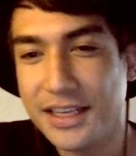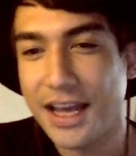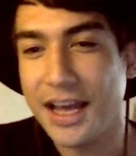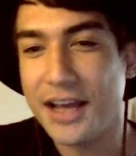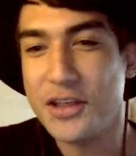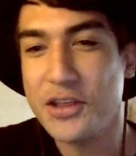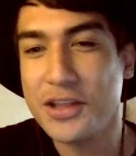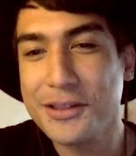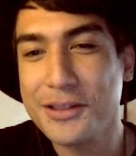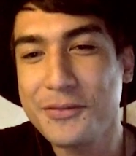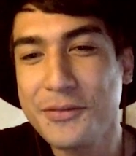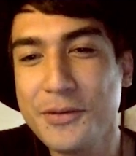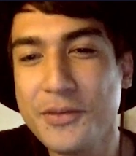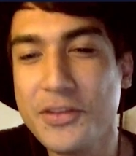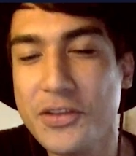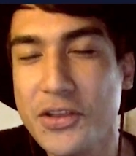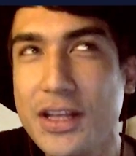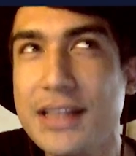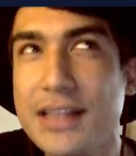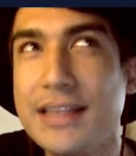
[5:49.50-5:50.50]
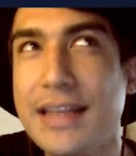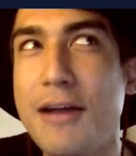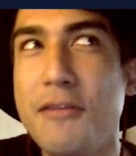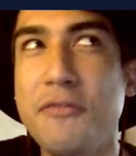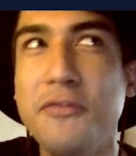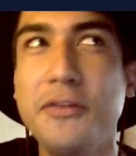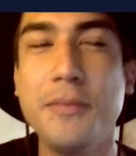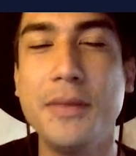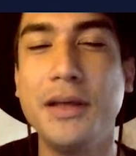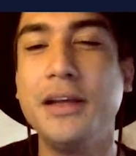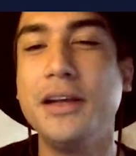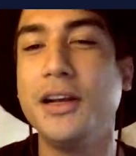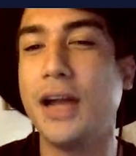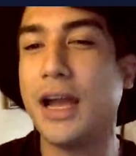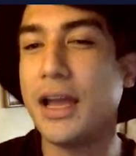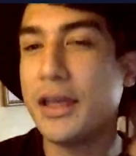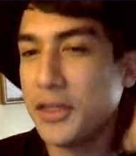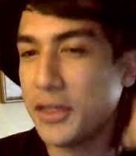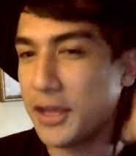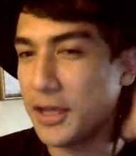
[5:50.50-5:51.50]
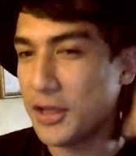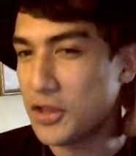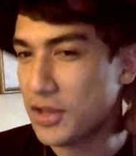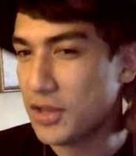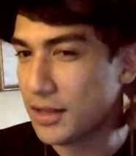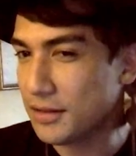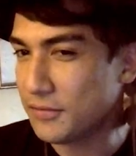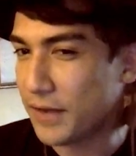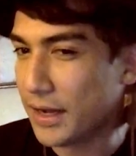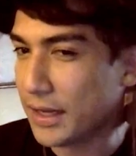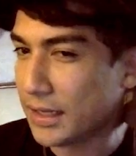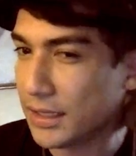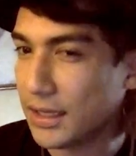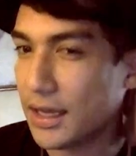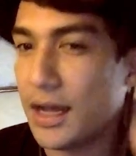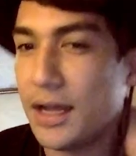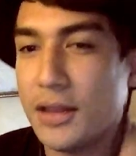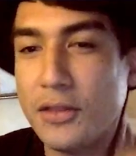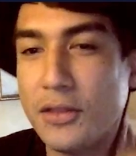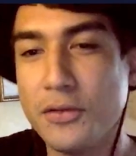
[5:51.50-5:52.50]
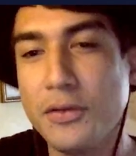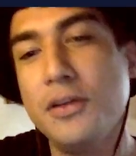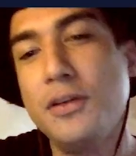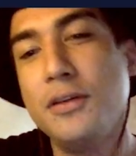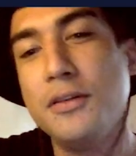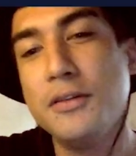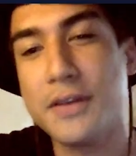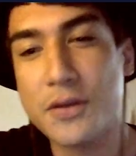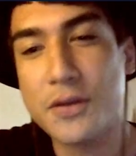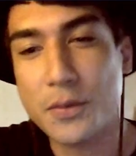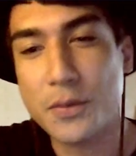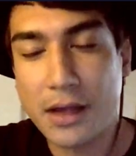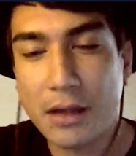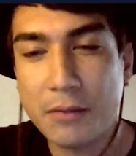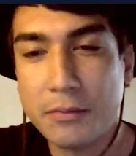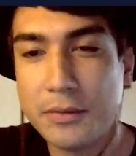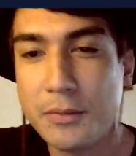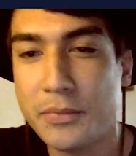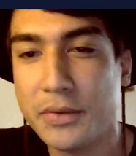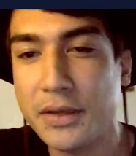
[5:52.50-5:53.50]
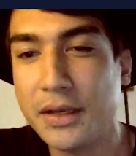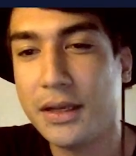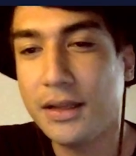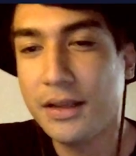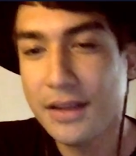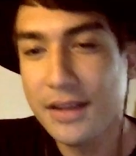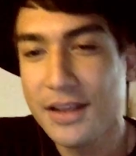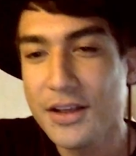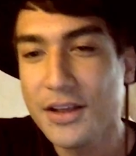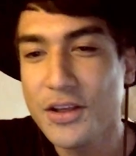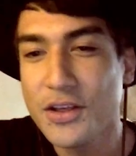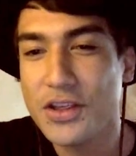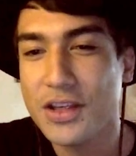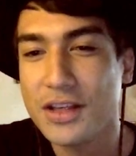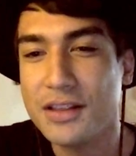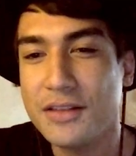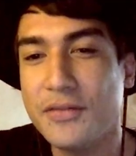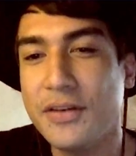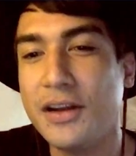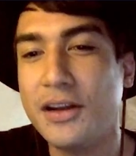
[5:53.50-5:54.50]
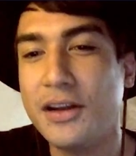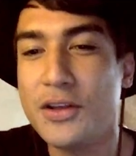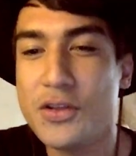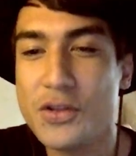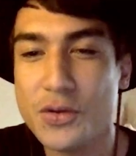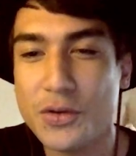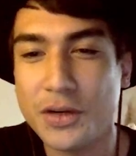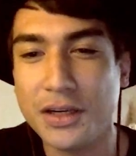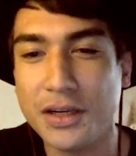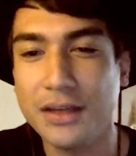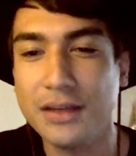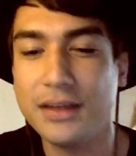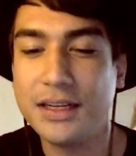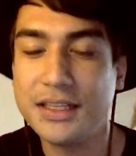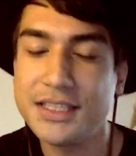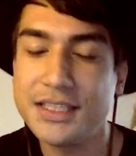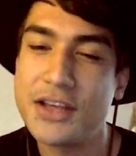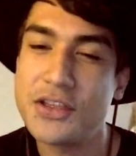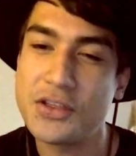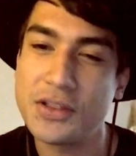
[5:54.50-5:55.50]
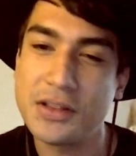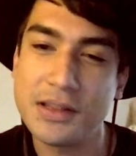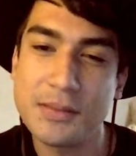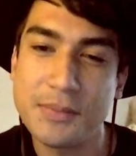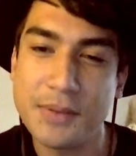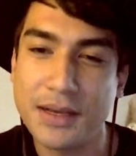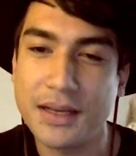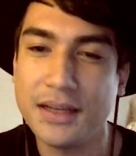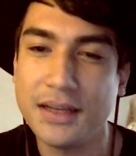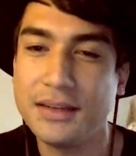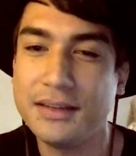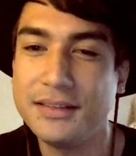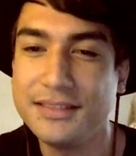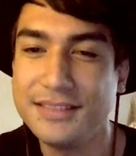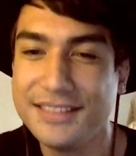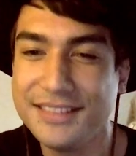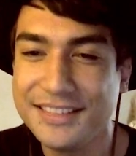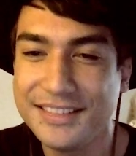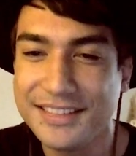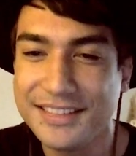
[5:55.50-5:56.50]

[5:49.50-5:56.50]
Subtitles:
yeah, she's now familiar. I think she's finally gotten through the whole visual album, but she has a very short attention span.